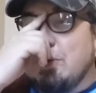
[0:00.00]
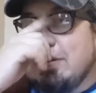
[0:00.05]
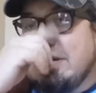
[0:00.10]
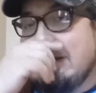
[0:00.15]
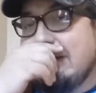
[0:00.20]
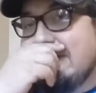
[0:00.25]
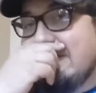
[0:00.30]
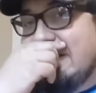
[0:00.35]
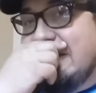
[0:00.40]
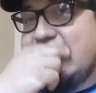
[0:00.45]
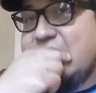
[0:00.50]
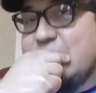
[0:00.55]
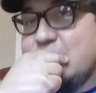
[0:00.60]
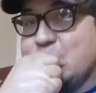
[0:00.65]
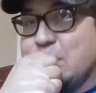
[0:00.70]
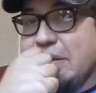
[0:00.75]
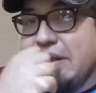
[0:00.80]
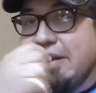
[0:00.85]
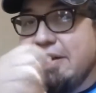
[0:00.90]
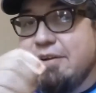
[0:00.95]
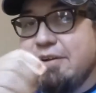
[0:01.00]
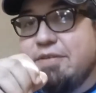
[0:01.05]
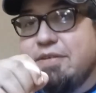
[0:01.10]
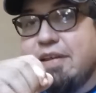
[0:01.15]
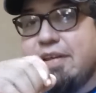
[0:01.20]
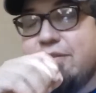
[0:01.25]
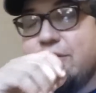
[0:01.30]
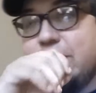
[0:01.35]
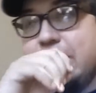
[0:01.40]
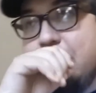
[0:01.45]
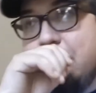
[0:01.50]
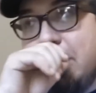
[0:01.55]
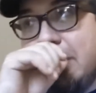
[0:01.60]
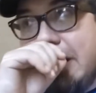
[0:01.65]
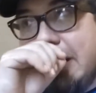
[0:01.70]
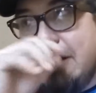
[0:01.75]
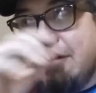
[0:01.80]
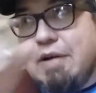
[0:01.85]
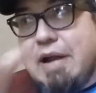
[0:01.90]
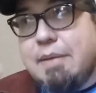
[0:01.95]
let's say that the player says, okay, well,
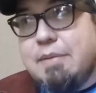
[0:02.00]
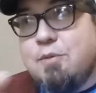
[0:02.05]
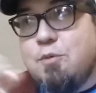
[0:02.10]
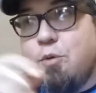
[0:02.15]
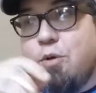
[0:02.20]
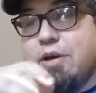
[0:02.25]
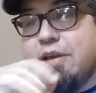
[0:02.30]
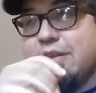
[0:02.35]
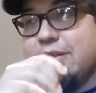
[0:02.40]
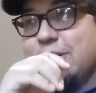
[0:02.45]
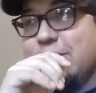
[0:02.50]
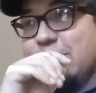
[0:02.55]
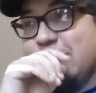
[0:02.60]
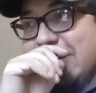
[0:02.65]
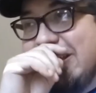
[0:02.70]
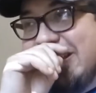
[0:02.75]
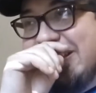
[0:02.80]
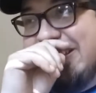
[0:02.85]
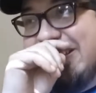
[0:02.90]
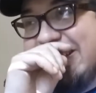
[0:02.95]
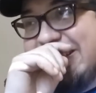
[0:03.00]
I grab the walkie-talkie.